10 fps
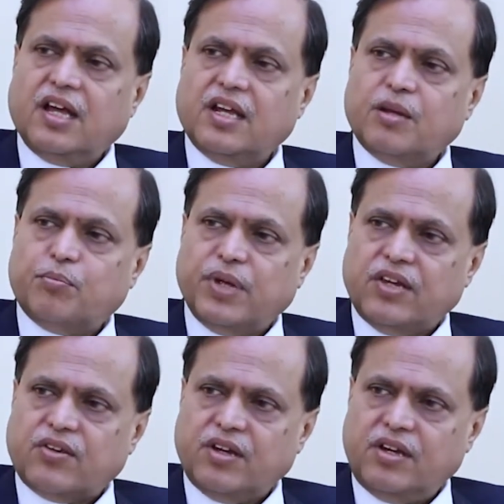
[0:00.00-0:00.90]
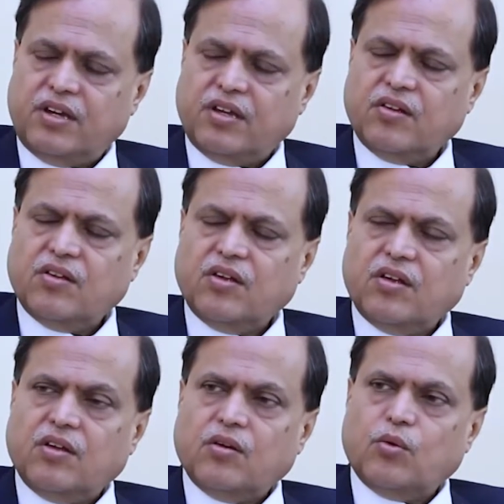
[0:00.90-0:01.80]
in a patient
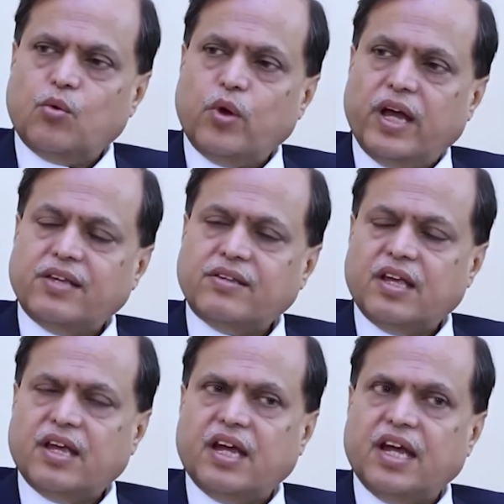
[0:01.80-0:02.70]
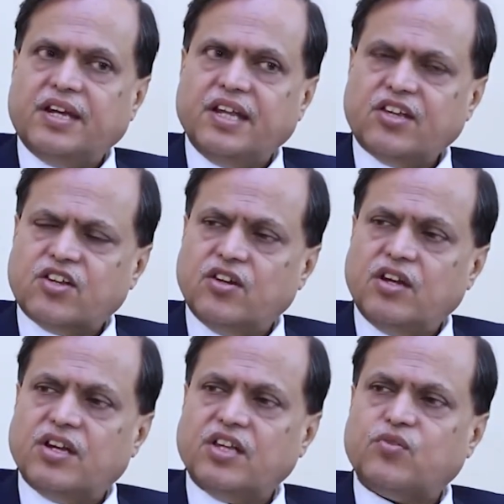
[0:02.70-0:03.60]
who has
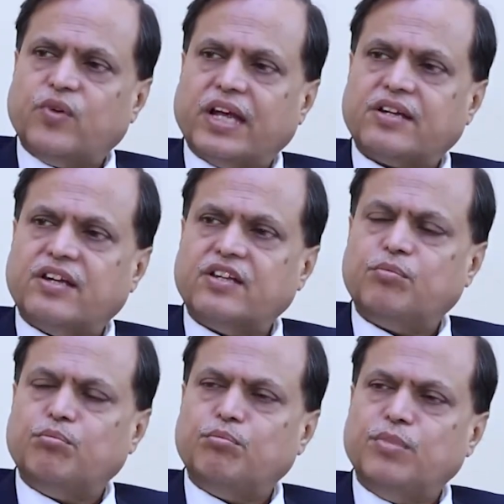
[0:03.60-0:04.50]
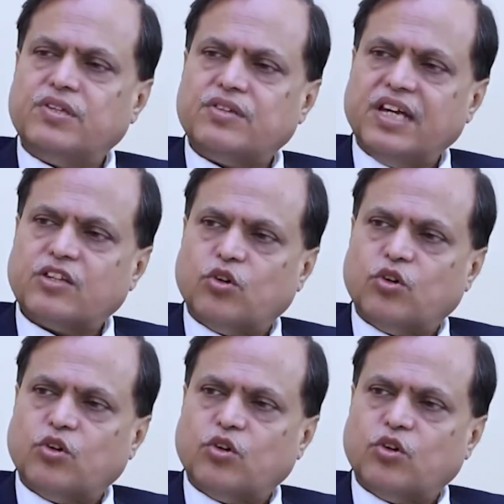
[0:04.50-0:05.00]
additional risk factors besides